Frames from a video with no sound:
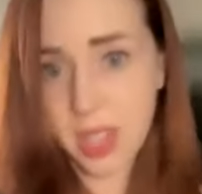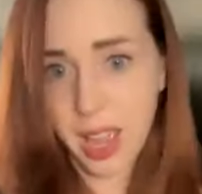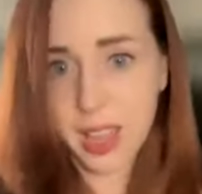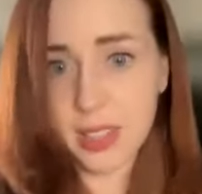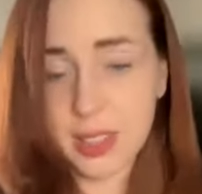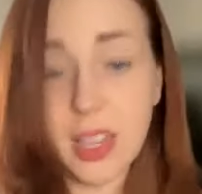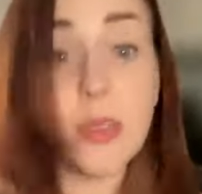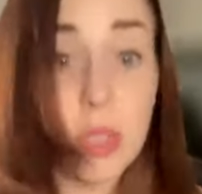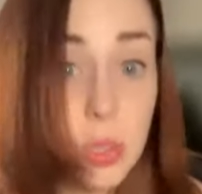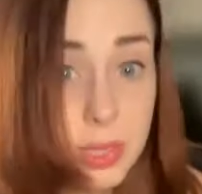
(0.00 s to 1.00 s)
and
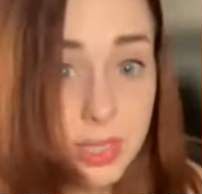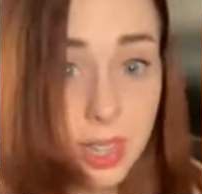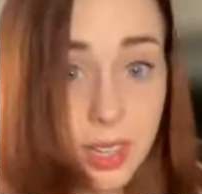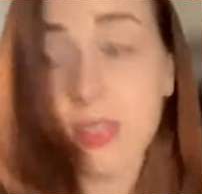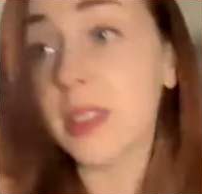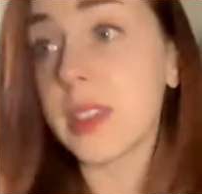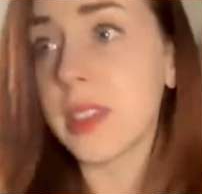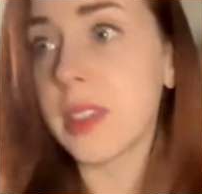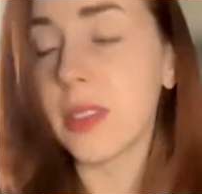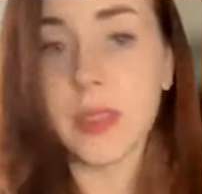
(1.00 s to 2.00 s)
never do it again?
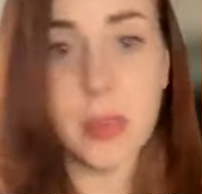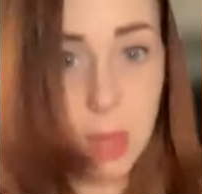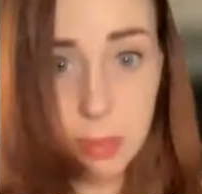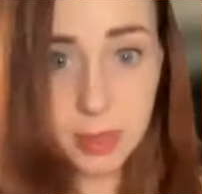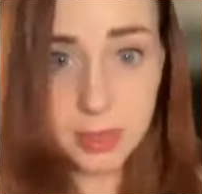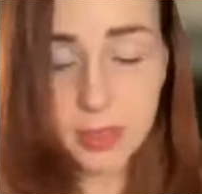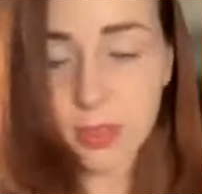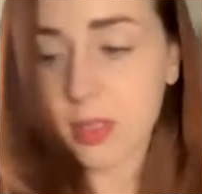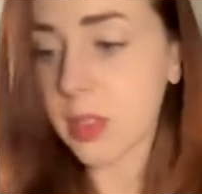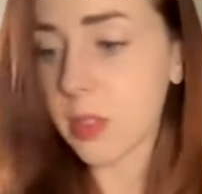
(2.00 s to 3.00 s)
Maybe,
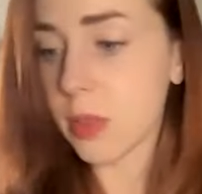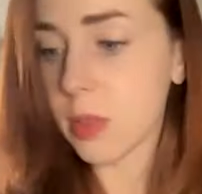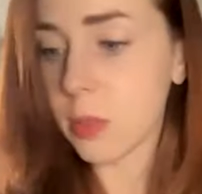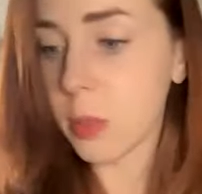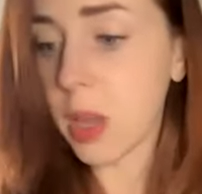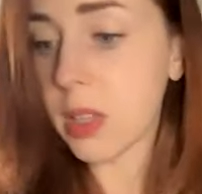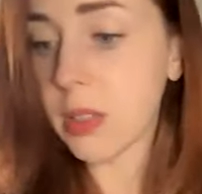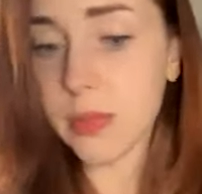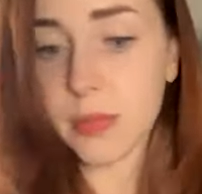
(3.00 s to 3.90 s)
but